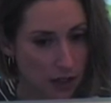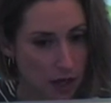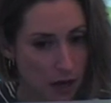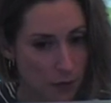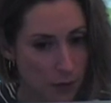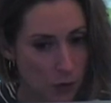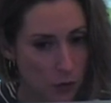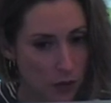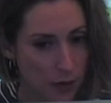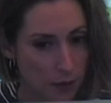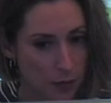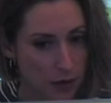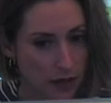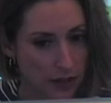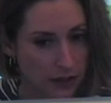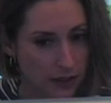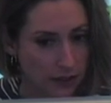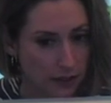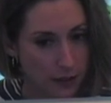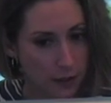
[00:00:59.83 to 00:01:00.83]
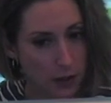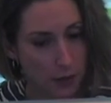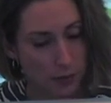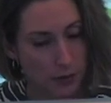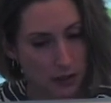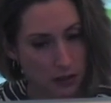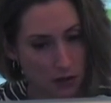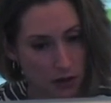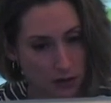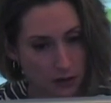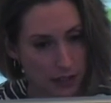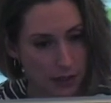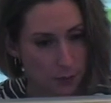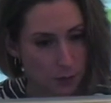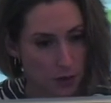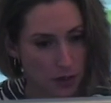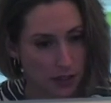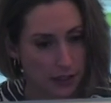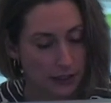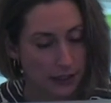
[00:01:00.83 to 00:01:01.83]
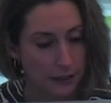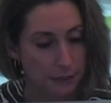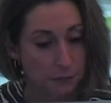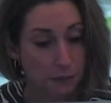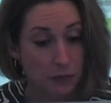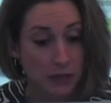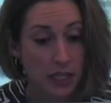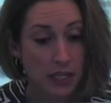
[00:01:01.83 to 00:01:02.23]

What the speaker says: web marketing therapy, online marketing.